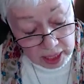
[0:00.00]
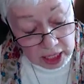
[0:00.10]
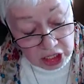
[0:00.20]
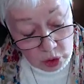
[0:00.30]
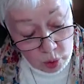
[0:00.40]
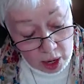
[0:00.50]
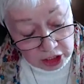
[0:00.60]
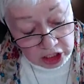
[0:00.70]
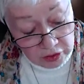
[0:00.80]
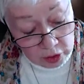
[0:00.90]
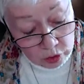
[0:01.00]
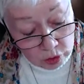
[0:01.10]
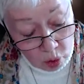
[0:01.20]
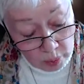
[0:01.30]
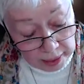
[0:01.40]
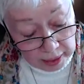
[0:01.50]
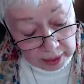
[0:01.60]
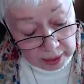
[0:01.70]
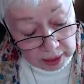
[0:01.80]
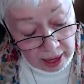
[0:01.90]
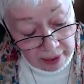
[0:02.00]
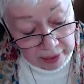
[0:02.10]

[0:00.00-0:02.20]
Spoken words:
She watched the growing and